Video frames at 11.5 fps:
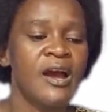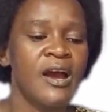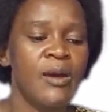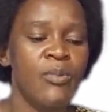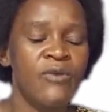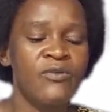
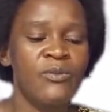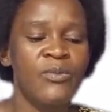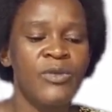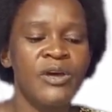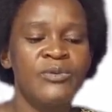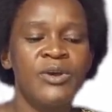Apart from
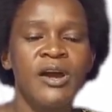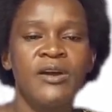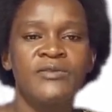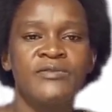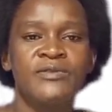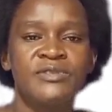that, we
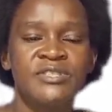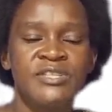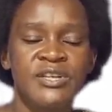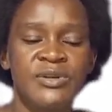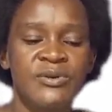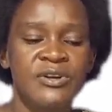have
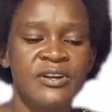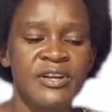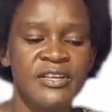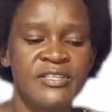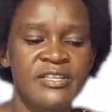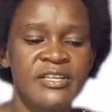zero
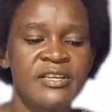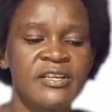grazing,